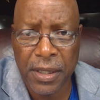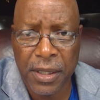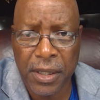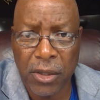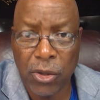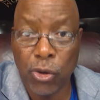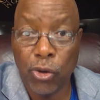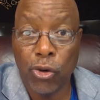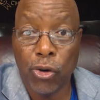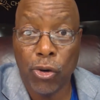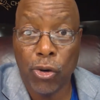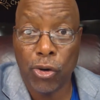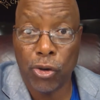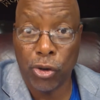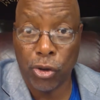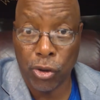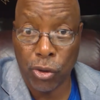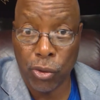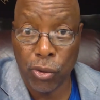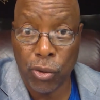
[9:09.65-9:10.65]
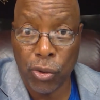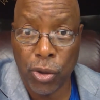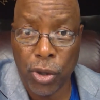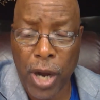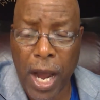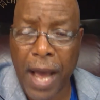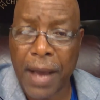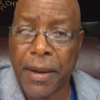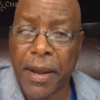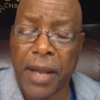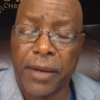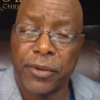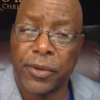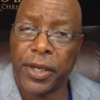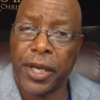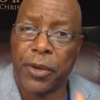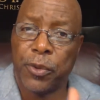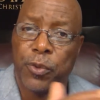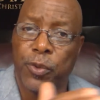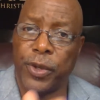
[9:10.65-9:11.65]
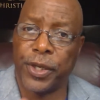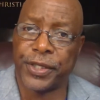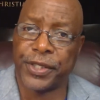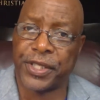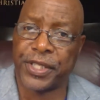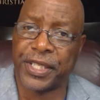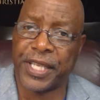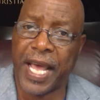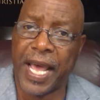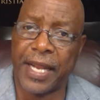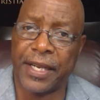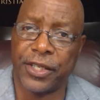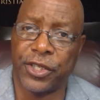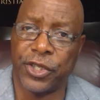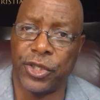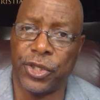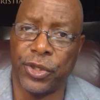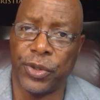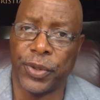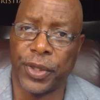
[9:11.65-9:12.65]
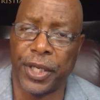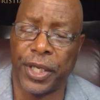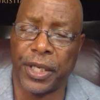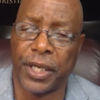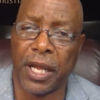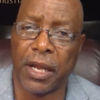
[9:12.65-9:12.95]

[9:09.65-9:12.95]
Lord, I don't care what status you're in.